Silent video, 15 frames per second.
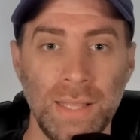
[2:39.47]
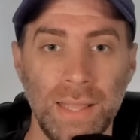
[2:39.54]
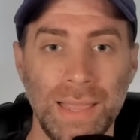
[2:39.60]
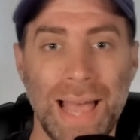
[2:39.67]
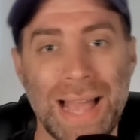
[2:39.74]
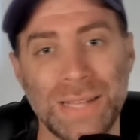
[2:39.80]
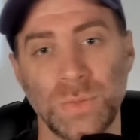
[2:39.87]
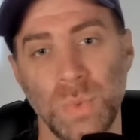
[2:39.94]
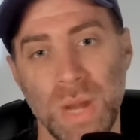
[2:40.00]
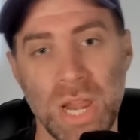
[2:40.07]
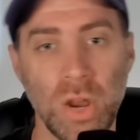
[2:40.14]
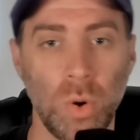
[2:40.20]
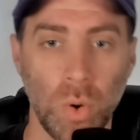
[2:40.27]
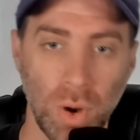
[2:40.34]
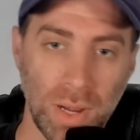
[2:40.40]
Last
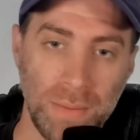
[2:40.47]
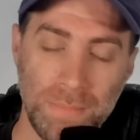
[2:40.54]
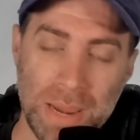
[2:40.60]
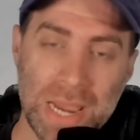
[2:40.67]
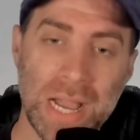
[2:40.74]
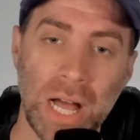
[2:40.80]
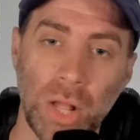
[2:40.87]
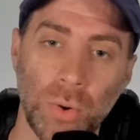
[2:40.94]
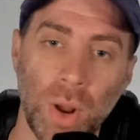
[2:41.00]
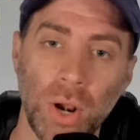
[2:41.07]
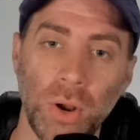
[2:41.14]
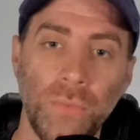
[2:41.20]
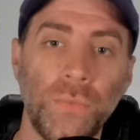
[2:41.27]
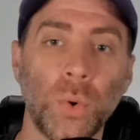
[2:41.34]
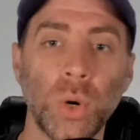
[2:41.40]
week, Oregon beat
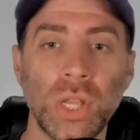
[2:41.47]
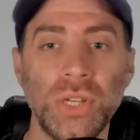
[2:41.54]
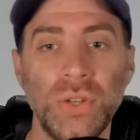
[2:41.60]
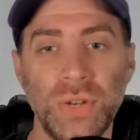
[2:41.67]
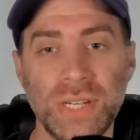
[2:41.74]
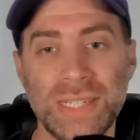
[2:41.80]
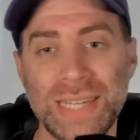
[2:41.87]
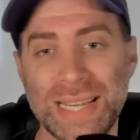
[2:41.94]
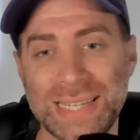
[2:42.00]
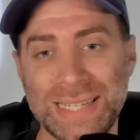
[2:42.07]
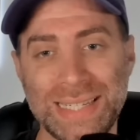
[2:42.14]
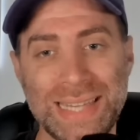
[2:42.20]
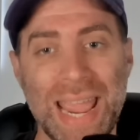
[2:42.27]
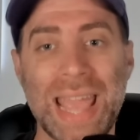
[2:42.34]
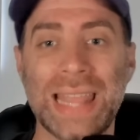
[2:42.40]
Colorado 42-6, and
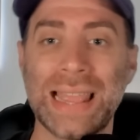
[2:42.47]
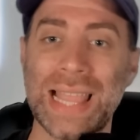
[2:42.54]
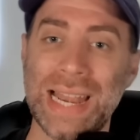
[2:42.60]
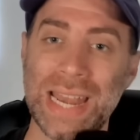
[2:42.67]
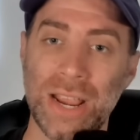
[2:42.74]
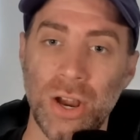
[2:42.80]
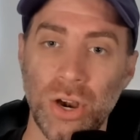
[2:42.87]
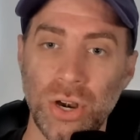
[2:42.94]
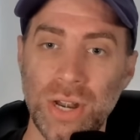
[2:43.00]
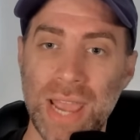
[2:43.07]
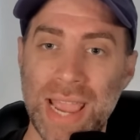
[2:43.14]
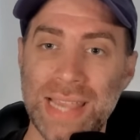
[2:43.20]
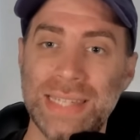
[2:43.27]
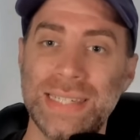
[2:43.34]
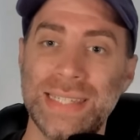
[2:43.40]
Dan Lanning earned
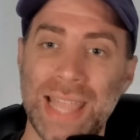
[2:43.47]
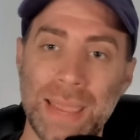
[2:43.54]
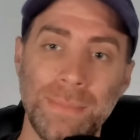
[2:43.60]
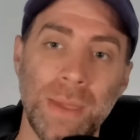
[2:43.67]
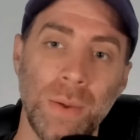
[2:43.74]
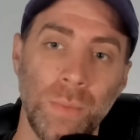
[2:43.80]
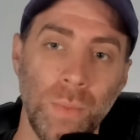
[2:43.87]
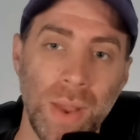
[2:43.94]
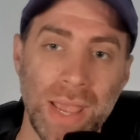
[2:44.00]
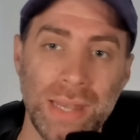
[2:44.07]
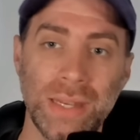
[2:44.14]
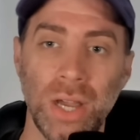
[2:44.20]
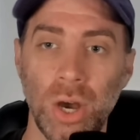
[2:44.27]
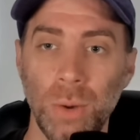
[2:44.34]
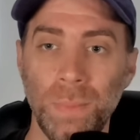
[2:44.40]
a statement win
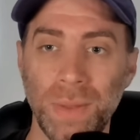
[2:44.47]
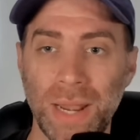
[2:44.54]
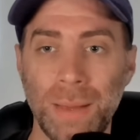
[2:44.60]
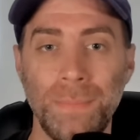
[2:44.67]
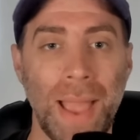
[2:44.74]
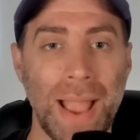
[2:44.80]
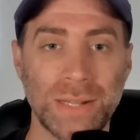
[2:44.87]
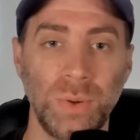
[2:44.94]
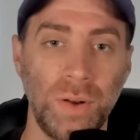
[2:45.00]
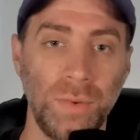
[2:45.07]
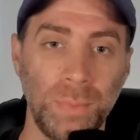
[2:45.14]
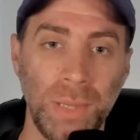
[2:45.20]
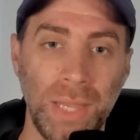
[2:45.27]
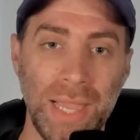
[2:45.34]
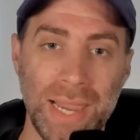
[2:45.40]
to open up
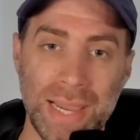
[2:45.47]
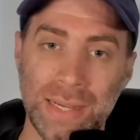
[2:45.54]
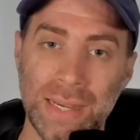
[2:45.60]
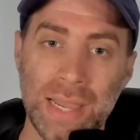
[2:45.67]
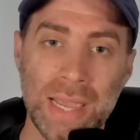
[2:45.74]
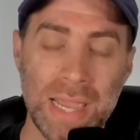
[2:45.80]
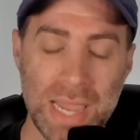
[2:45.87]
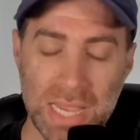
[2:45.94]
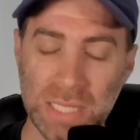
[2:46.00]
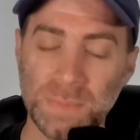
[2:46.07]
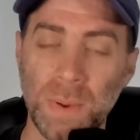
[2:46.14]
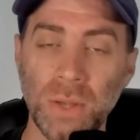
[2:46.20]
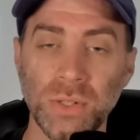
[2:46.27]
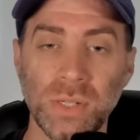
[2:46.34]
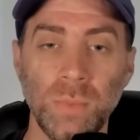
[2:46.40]
Pac-12 play, and he
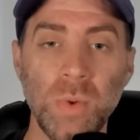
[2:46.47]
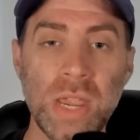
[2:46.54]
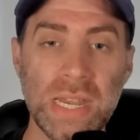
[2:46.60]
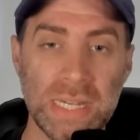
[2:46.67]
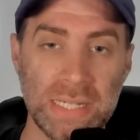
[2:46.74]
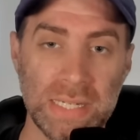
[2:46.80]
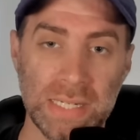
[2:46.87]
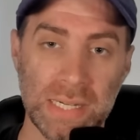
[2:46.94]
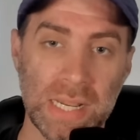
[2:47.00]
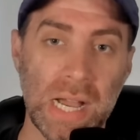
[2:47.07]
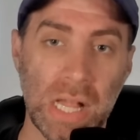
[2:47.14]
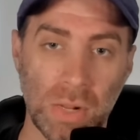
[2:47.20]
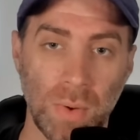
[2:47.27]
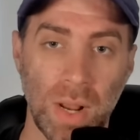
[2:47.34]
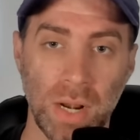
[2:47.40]
exposed some weaknesses in
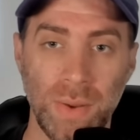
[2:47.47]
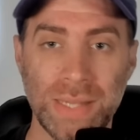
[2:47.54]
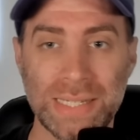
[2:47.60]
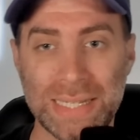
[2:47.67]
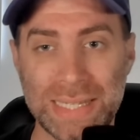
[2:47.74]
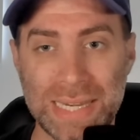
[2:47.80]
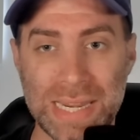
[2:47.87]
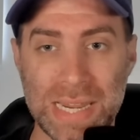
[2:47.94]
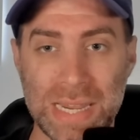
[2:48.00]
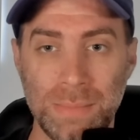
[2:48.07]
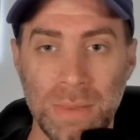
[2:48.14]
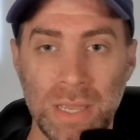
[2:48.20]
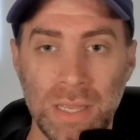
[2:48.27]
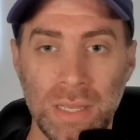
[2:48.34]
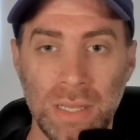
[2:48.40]
Colorado as a team,